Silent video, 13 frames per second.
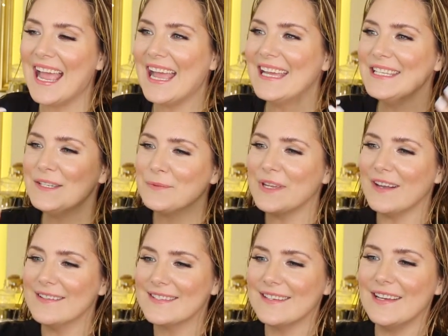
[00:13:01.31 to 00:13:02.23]
And we
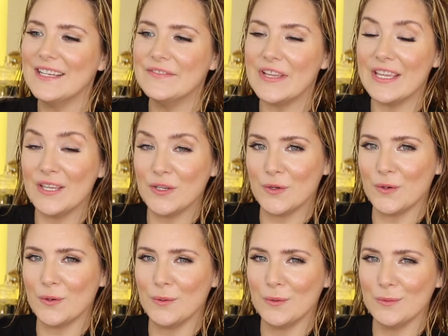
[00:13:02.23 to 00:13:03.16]
also have a
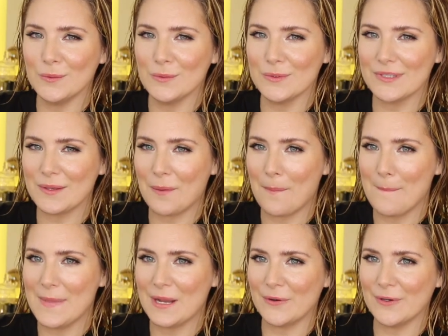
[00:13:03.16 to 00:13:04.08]
gold
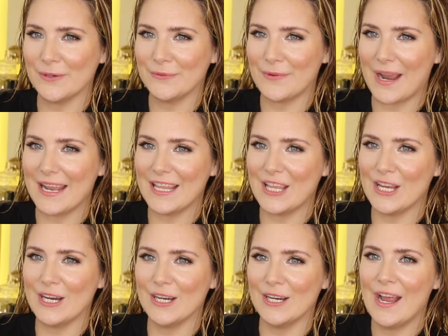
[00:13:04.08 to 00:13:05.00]
mirror right
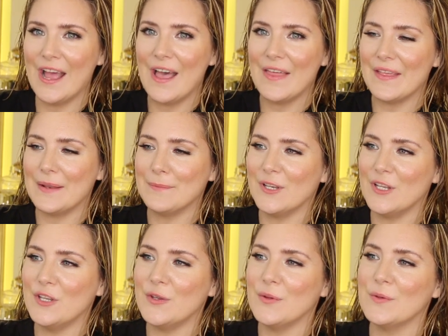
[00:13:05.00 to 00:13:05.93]
here that I'm
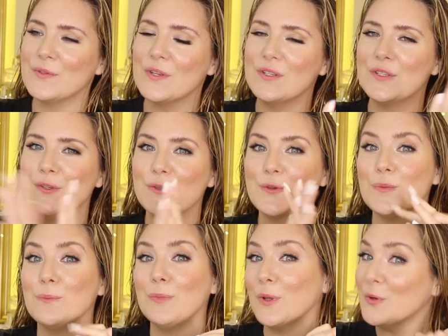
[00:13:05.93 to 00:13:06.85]
gonna use
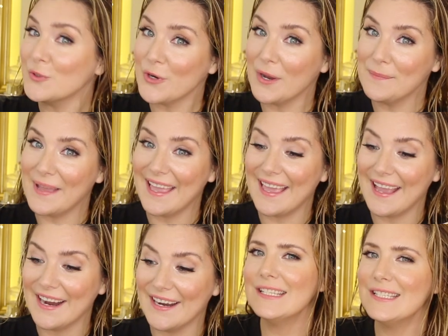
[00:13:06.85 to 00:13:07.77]
to blow dry my
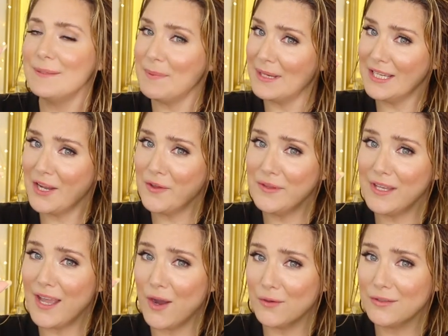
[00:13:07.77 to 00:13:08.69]
hair. Depending on
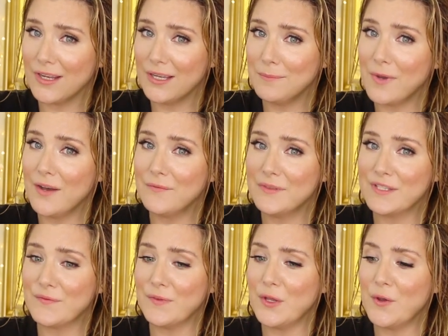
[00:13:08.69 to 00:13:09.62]
the outcome of
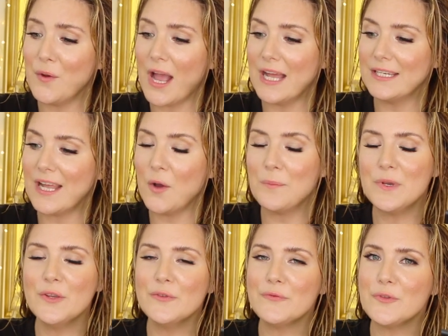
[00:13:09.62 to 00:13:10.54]
this video and how
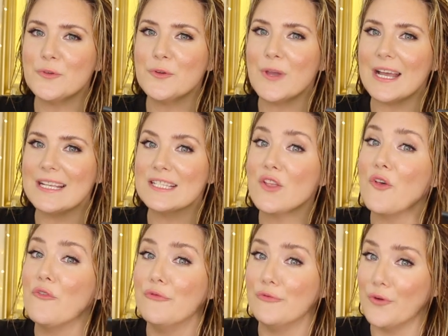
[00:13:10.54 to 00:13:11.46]
many of you guys
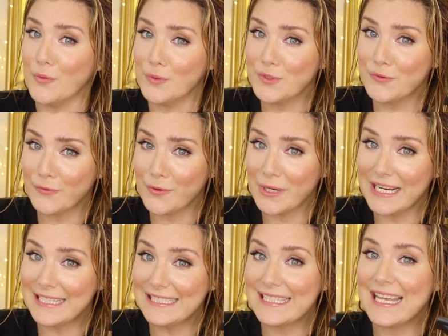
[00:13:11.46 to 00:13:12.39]
vote for
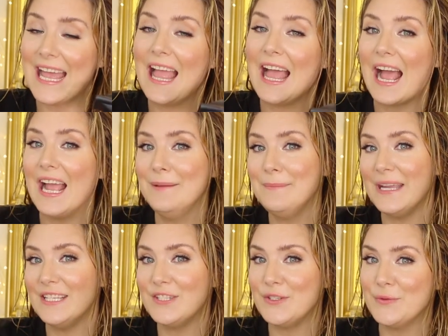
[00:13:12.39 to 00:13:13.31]
it, I
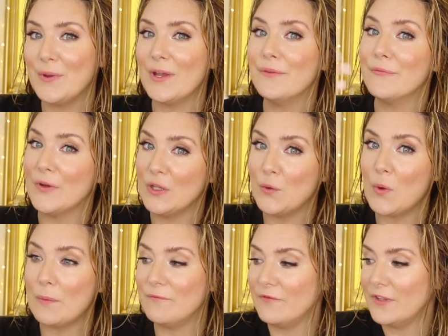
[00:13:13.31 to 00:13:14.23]
may do a
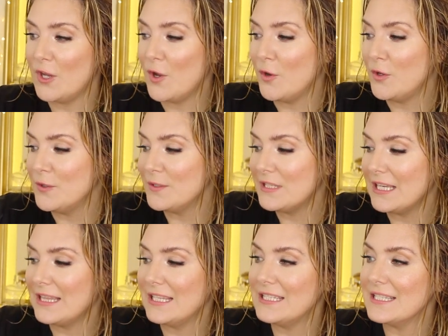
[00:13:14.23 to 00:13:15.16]
follow-up video
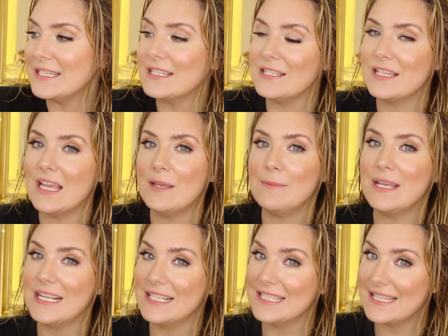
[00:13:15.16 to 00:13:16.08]
using these same
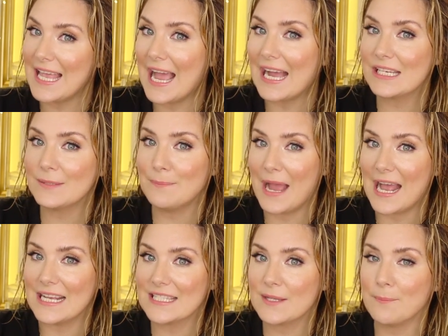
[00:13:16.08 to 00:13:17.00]
exact
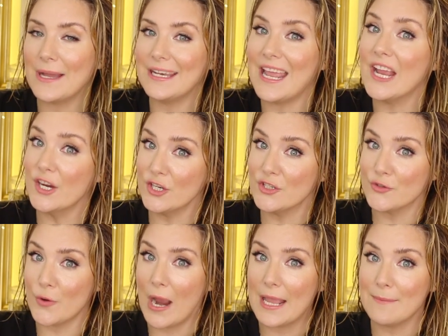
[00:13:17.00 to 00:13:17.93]
mask but air
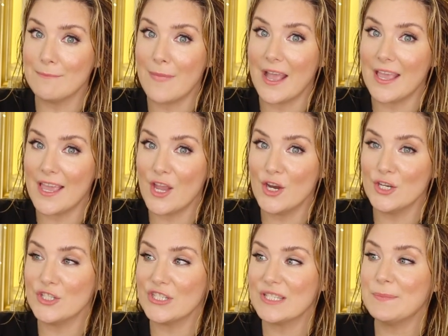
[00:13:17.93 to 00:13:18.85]
drying my
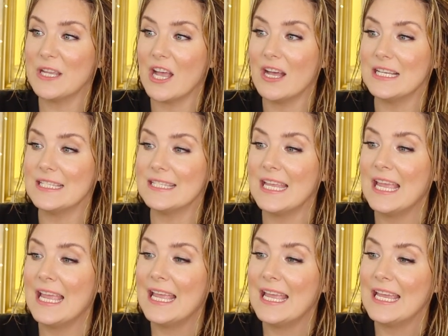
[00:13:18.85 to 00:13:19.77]
hair, just because
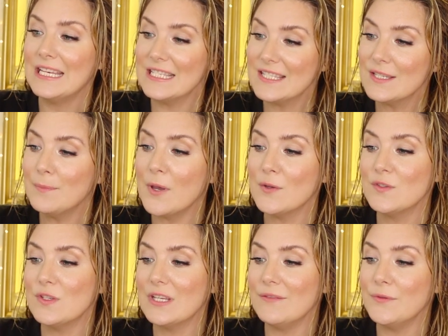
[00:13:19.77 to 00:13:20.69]
it is
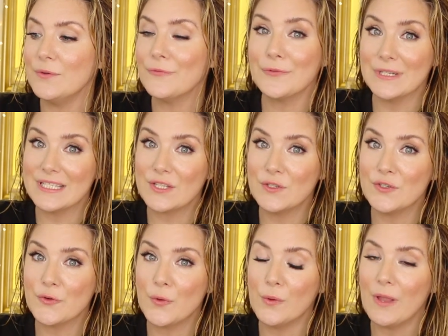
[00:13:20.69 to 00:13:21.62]
supposed to give you frizz
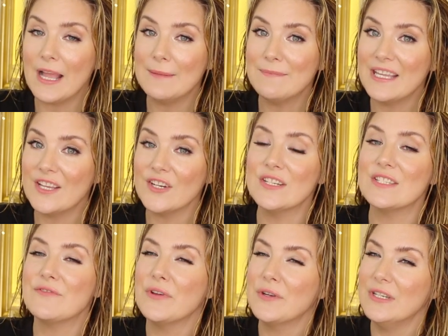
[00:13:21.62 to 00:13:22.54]
control and my hair
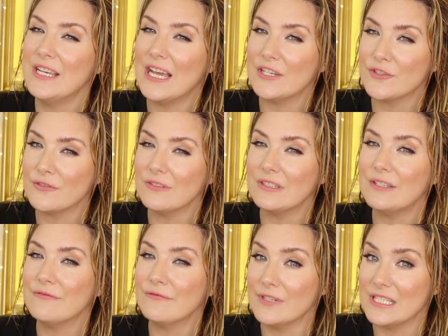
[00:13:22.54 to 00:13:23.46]
is very
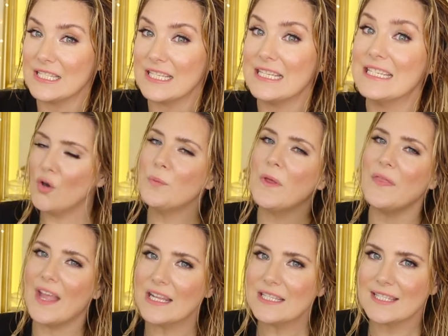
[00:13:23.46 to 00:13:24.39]
naturally frizzy. Oh,
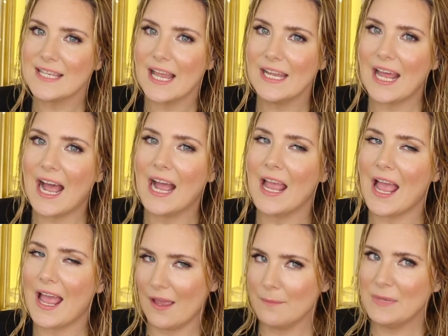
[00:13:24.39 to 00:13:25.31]
but that said,
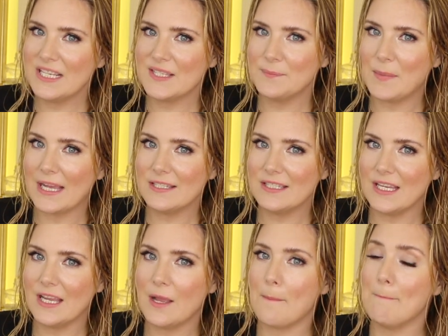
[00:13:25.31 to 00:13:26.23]
I am
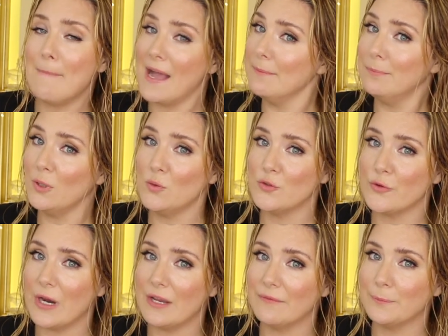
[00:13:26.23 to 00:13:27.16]
expecting my blow
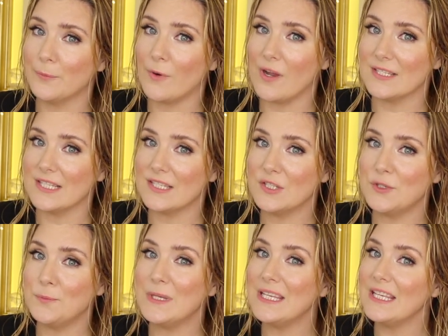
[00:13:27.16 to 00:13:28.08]
drying process
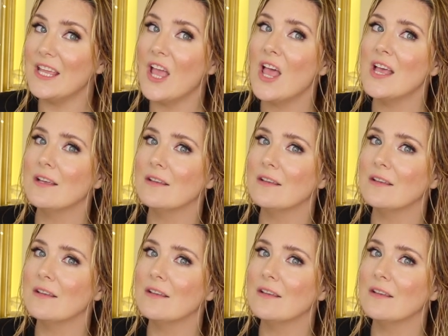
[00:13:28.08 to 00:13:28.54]
to be